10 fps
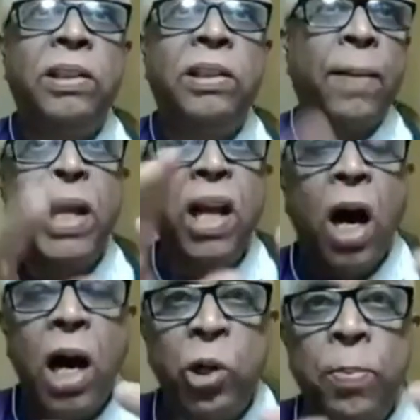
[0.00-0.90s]
somebody
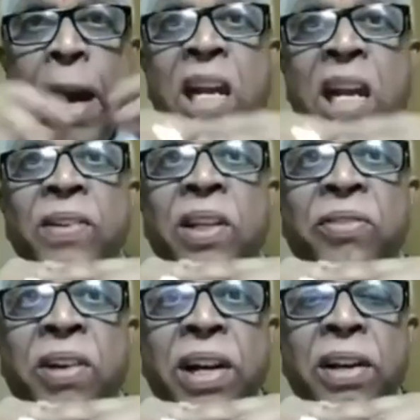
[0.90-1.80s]
hurt you badly with
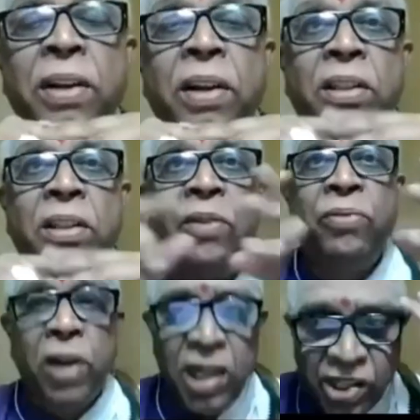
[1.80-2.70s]
a word,
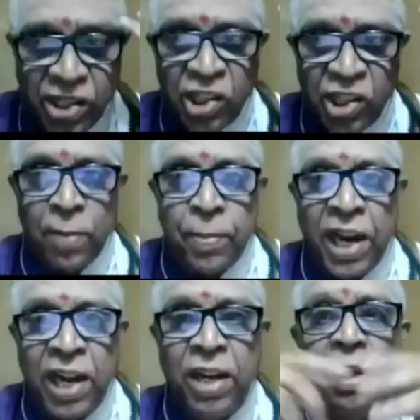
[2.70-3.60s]
that word sticks in your
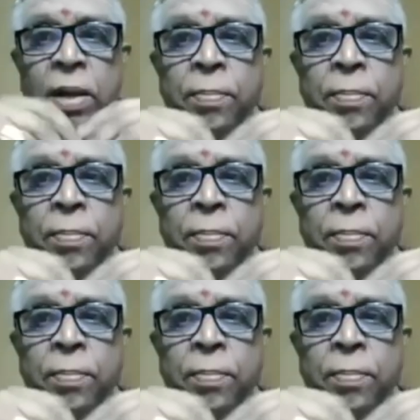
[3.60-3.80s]
mind.